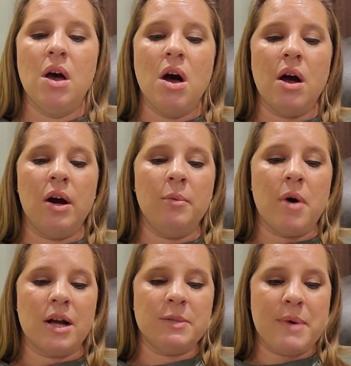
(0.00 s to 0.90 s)
Hart
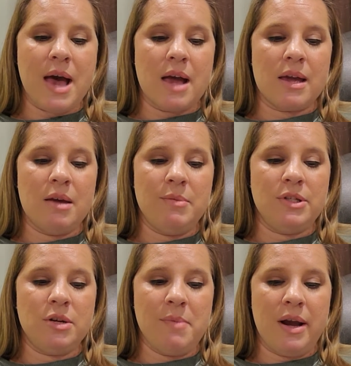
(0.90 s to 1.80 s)
walked back, and
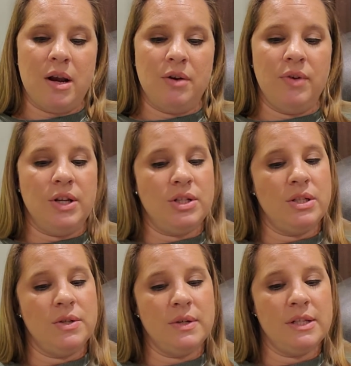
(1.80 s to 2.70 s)
Mr. Minart reached
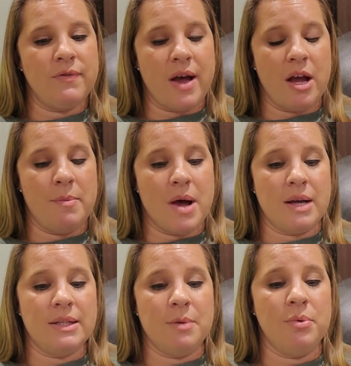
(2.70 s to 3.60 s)
into his file
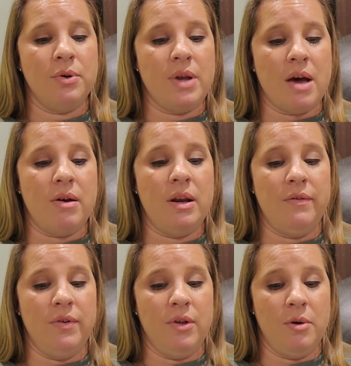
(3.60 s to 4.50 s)
box and pulled out an
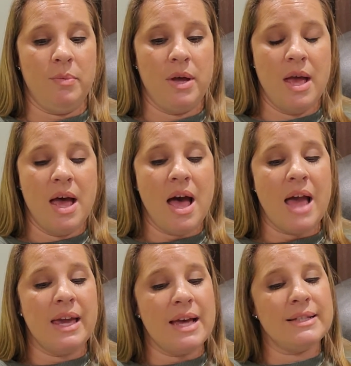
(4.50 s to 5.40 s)
envelope.
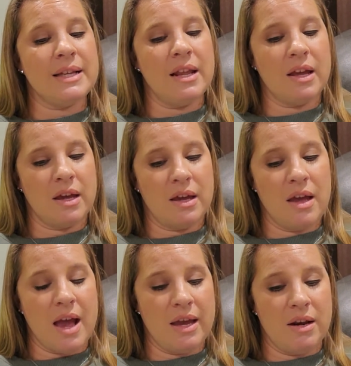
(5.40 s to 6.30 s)
"I guess then
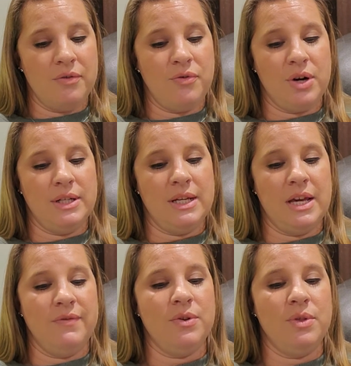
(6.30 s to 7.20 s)
I can afford to
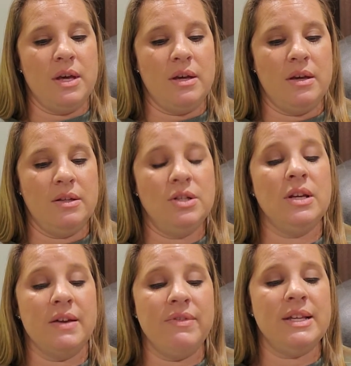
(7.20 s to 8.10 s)
give
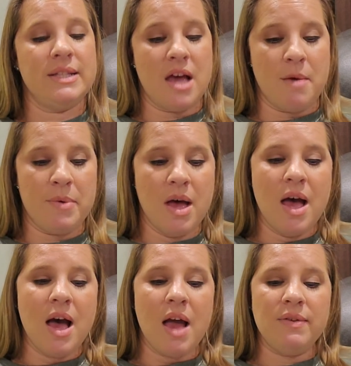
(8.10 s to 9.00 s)
this up.
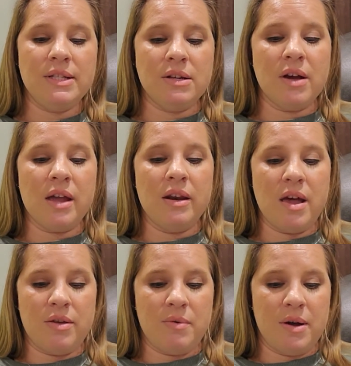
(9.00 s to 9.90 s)
I've still got
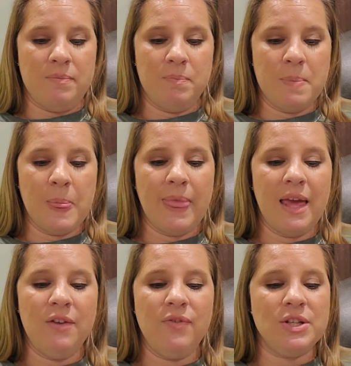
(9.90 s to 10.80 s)
another one."
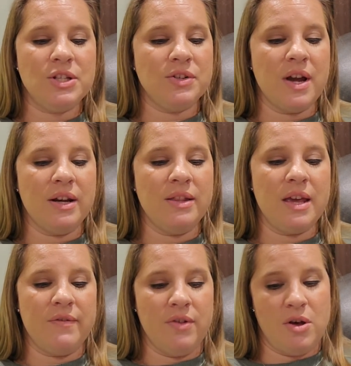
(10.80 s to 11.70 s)
He fished around in the
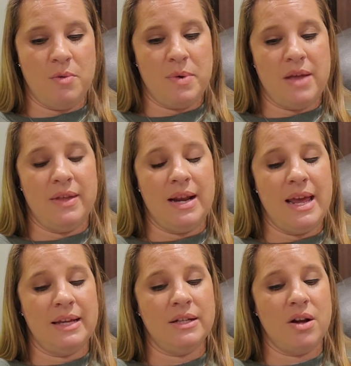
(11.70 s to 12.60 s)
envelope and then
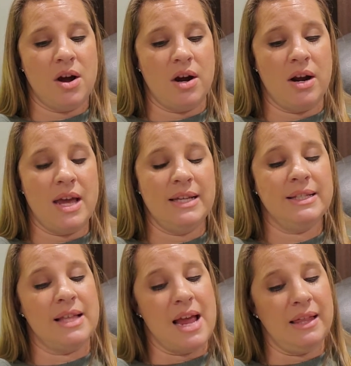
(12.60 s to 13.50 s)
handed Hart a
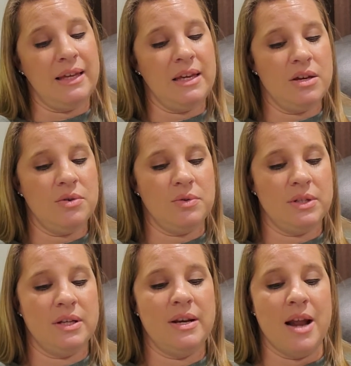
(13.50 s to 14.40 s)
slightly
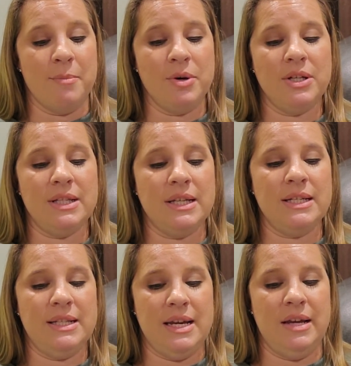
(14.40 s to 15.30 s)
used number
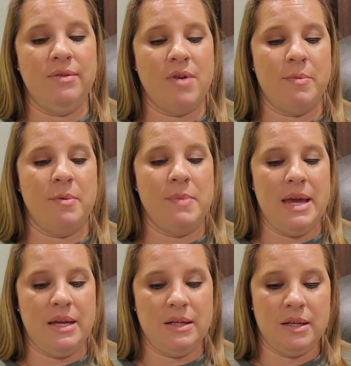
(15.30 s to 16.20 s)
16 rubber
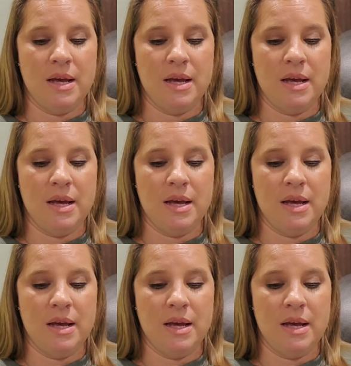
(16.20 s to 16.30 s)
band.